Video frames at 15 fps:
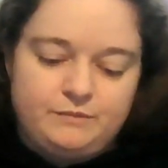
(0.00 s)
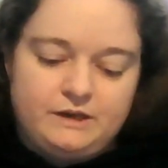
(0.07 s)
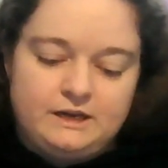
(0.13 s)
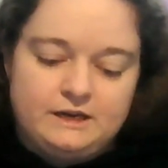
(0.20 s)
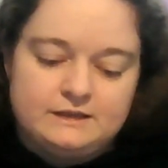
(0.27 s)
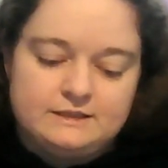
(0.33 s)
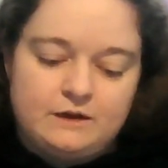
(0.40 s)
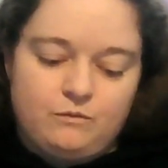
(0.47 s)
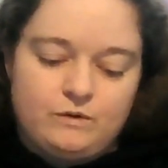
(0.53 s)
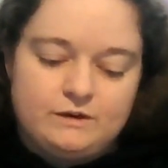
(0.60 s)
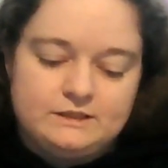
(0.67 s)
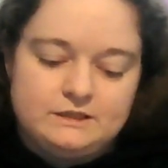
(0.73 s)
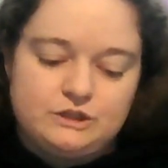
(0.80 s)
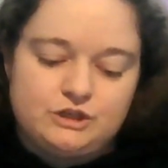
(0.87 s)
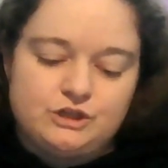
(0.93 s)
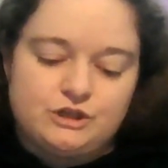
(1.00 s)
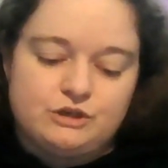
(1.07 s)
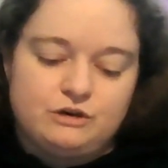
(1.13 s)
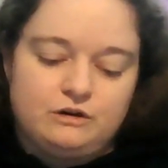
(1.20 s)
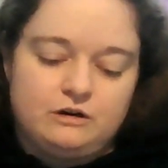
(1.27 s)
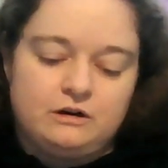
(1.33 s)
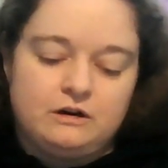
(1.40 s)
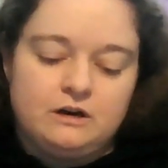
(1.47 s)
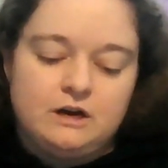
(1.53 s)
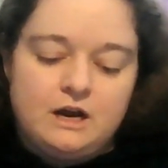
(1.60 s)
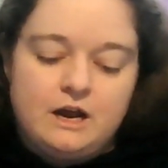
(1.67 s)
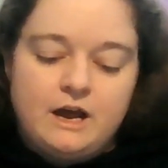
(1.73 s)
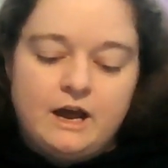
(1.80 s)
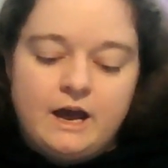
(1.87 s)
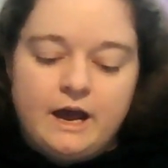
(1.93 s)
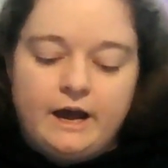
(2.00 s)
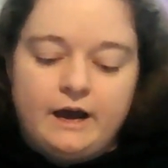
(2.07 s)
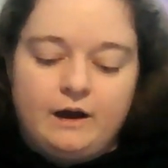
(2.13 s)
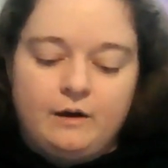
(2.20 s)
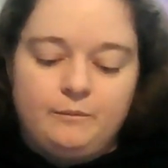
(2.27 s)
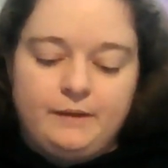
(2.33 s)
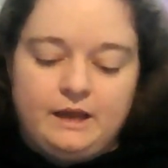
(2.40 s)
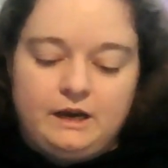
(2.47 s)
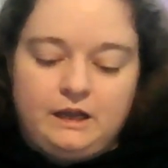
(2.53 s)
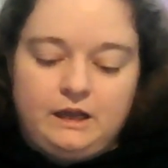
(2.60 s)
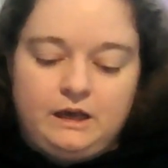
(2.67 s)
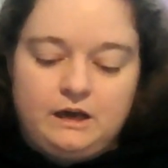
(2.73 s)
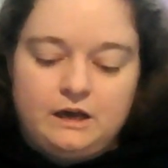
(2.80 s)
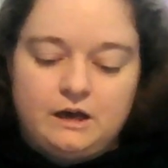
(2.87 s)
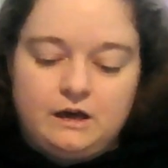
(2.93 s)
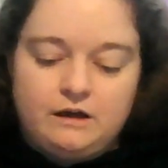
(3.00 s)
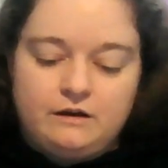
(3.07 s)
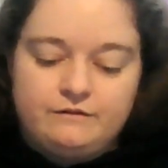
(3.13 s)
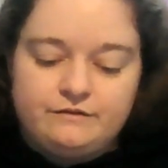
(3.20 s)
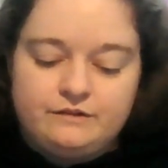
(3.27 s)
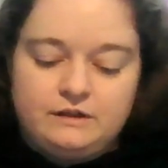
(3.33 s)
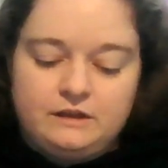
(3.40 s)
because I wasn't sure how many beads